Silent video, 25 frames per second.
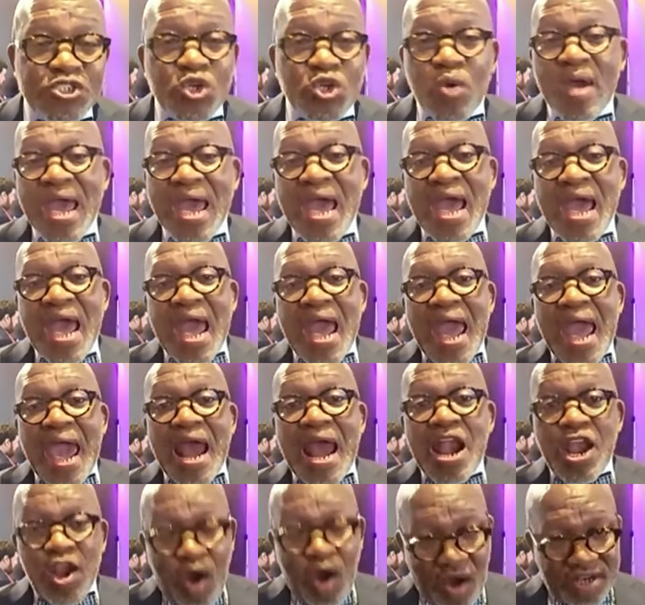So a
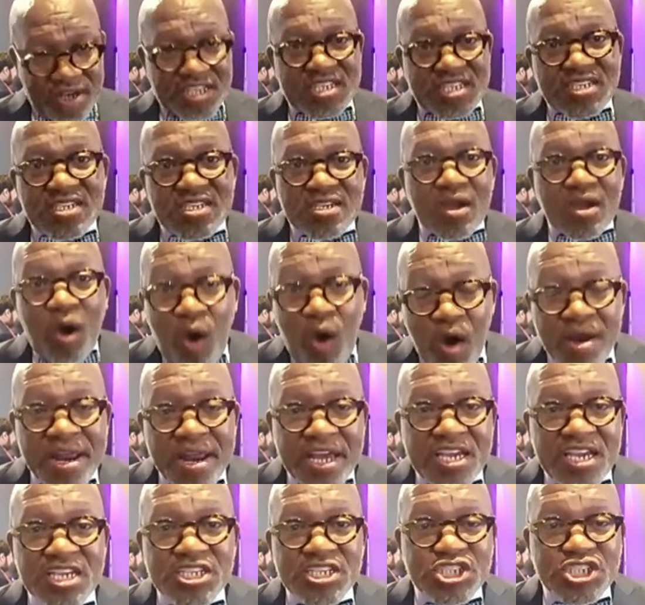lot on
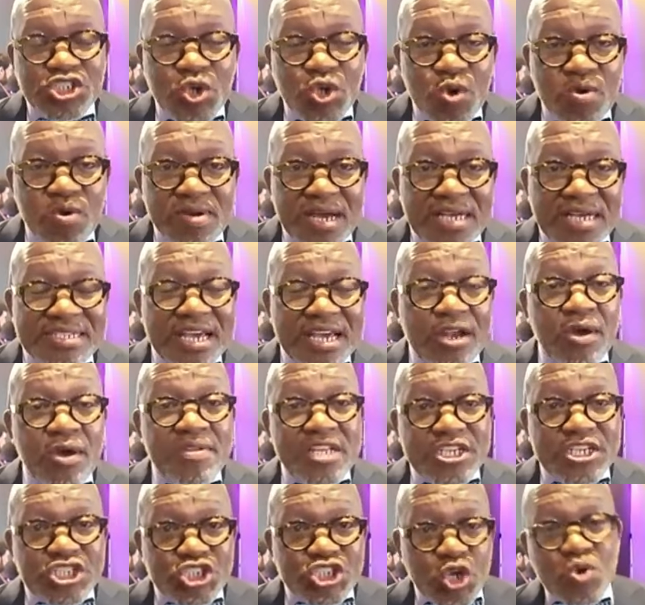his shoulders and on
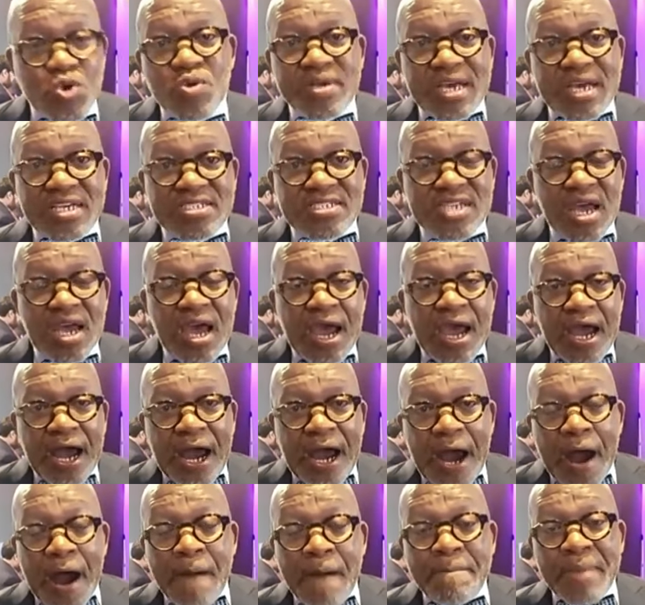the shoulders
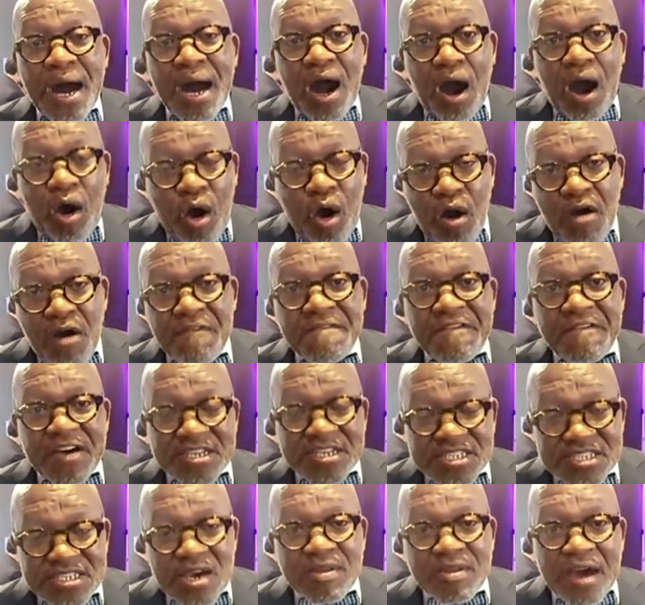um, uh, of
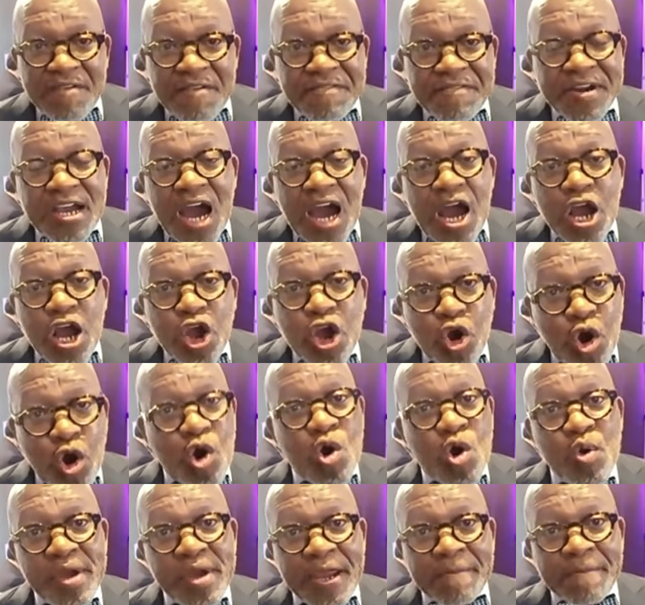South Africa
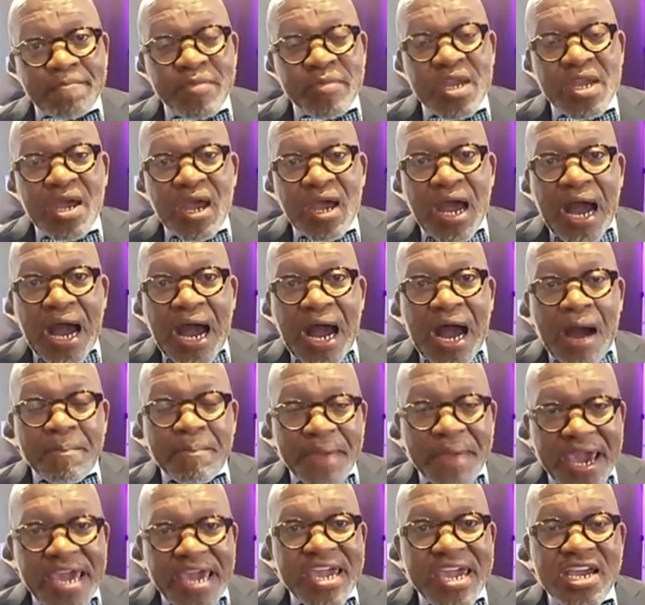going
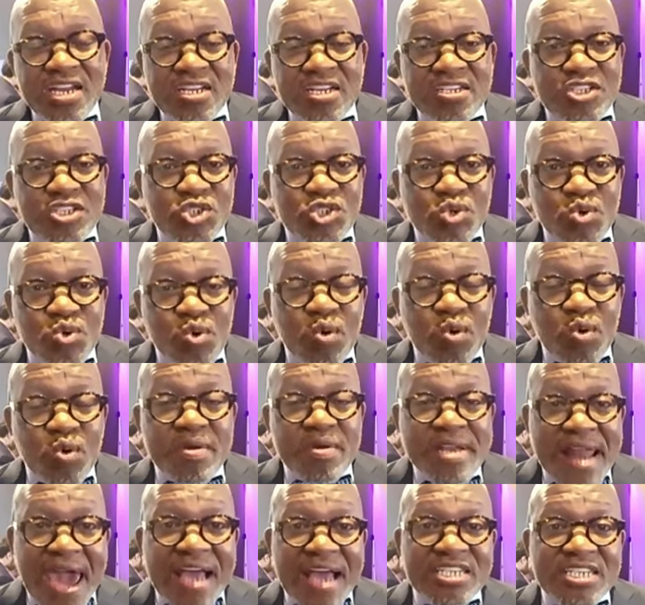um, into
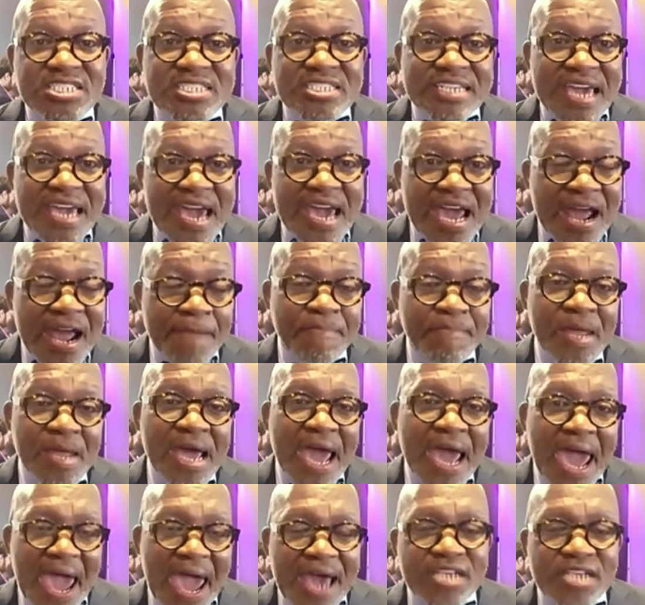next year,
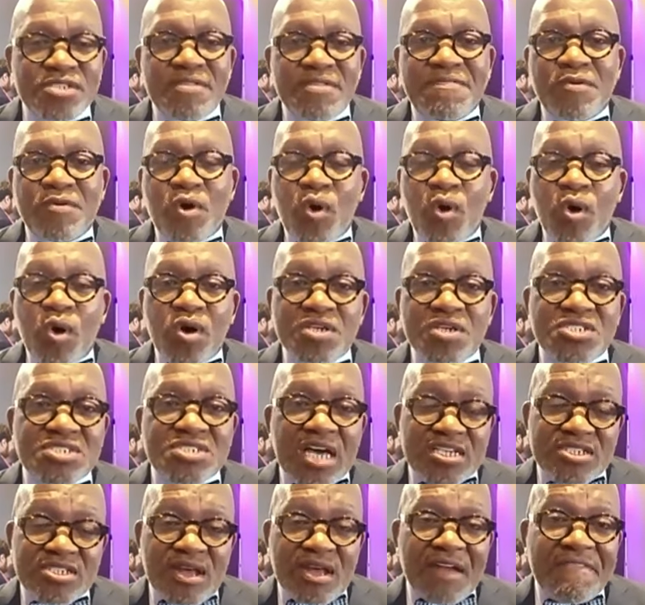as of course
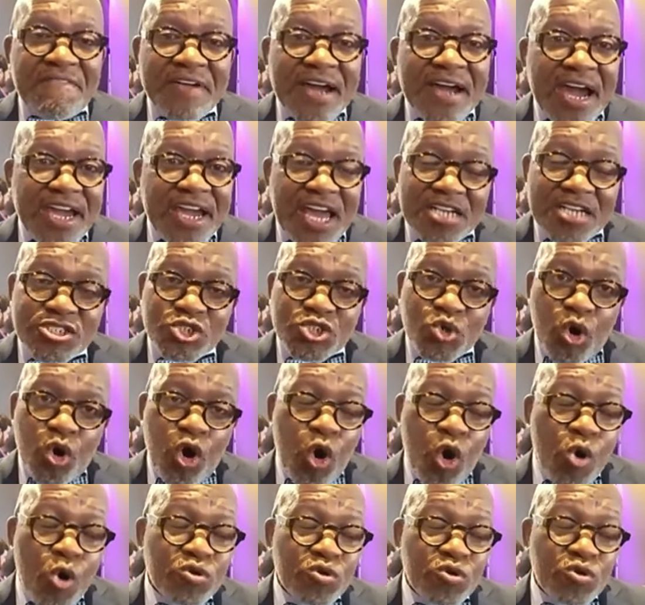South Africa gets to
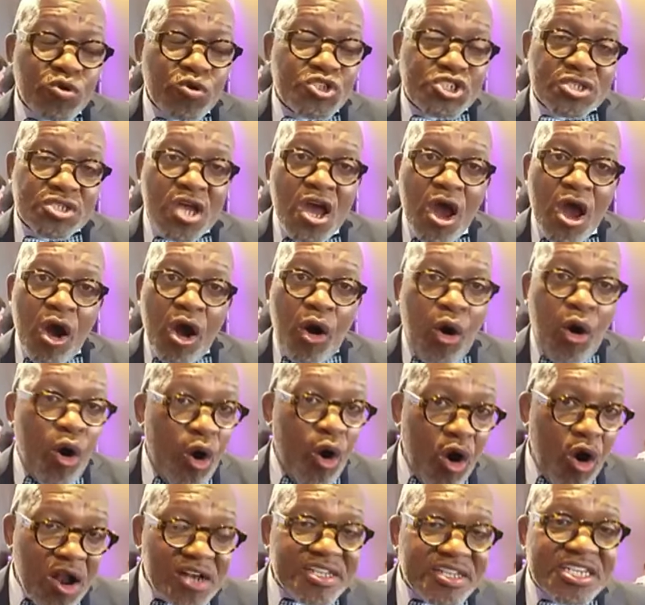host
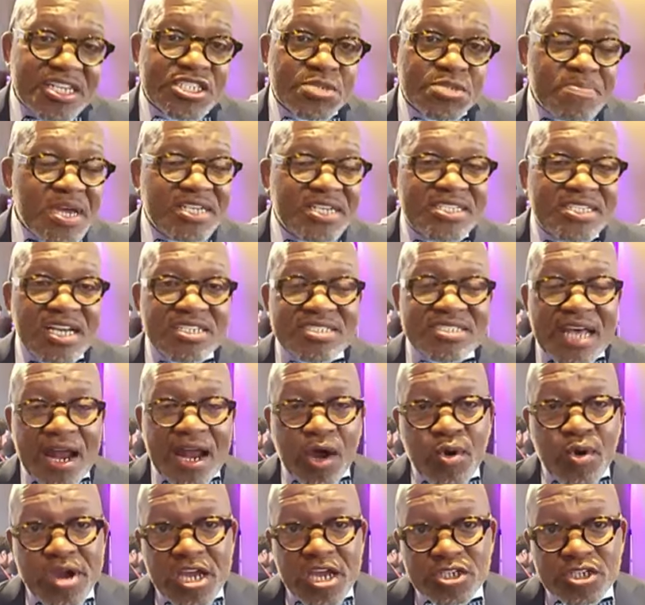all these meetings that
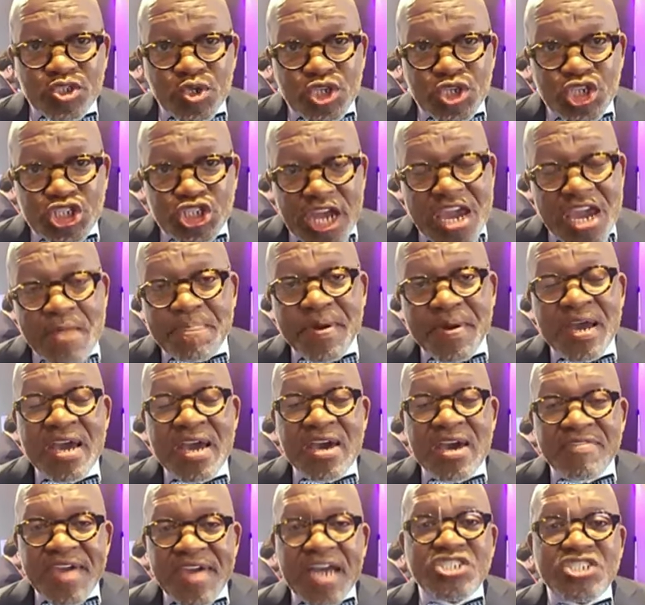are going to shape
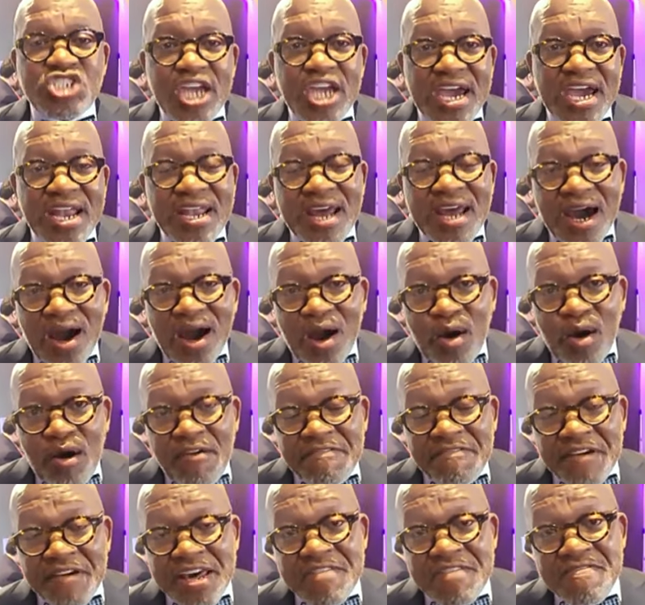the agenda
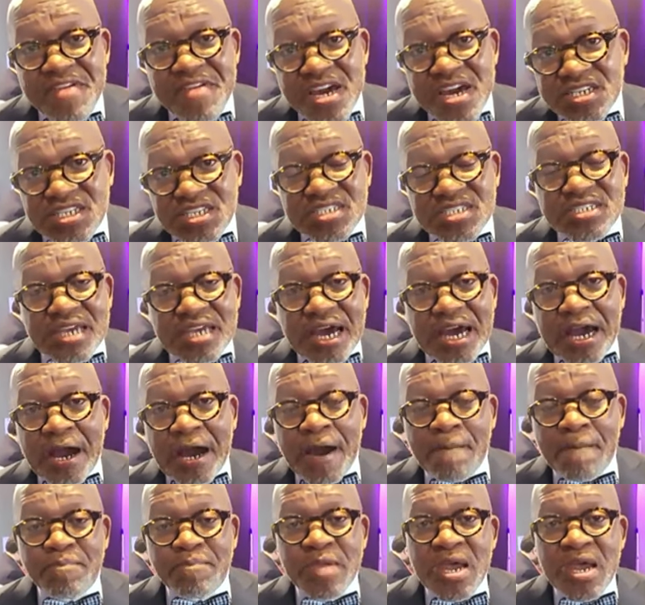of this
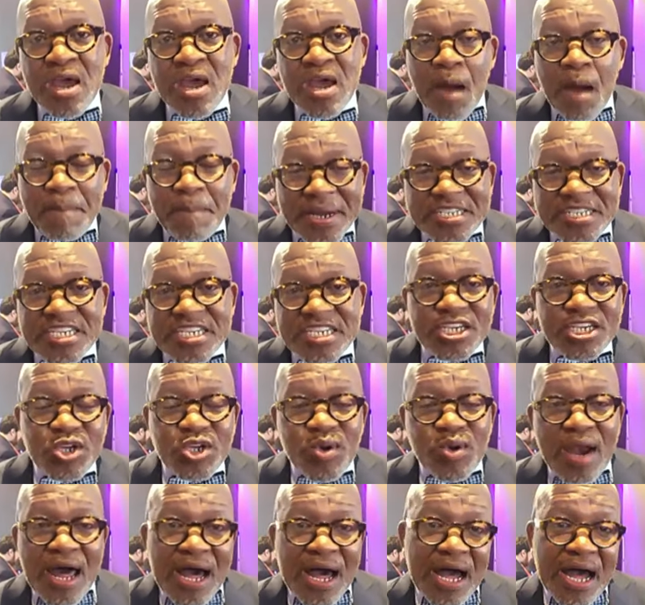um,
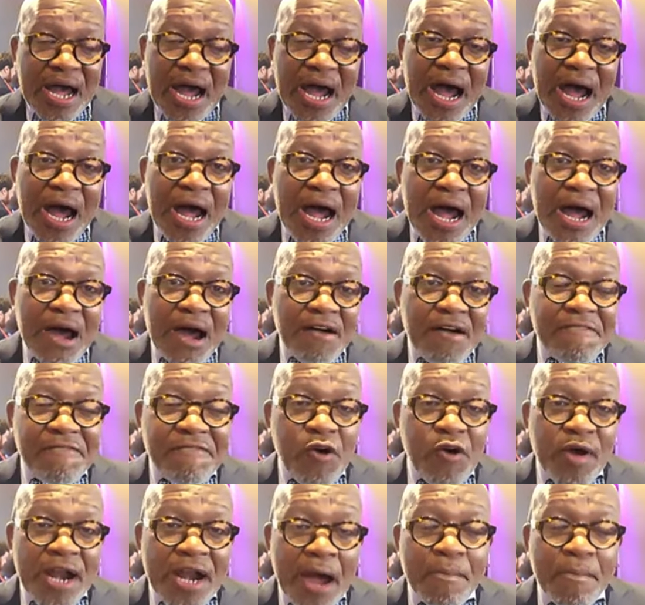particular uh,
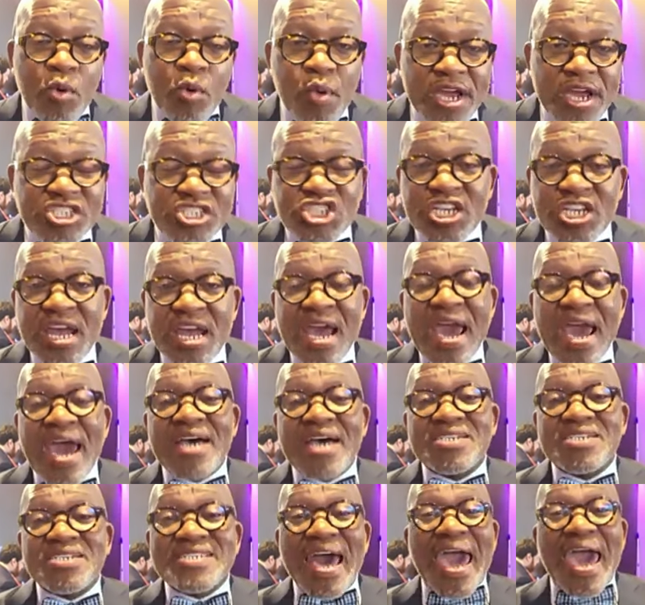forum, which
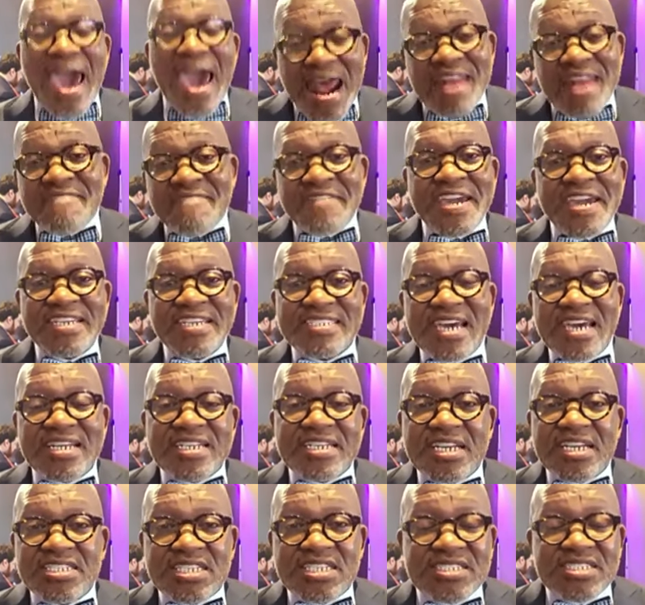has
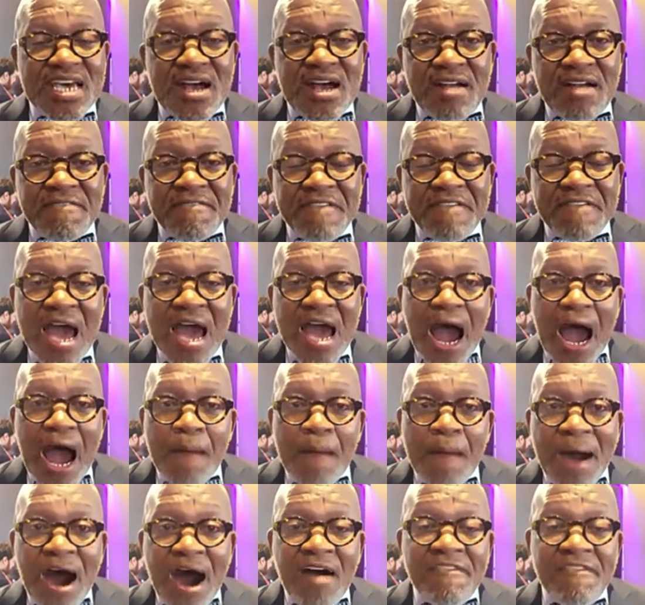elevated itself
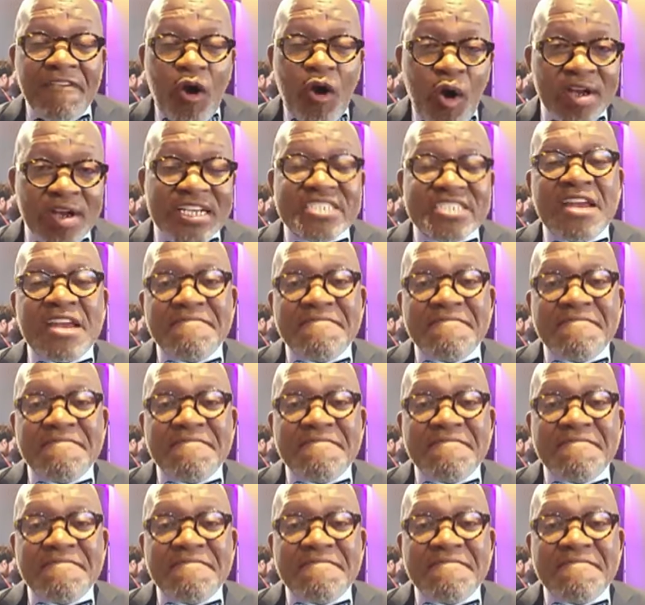above all this.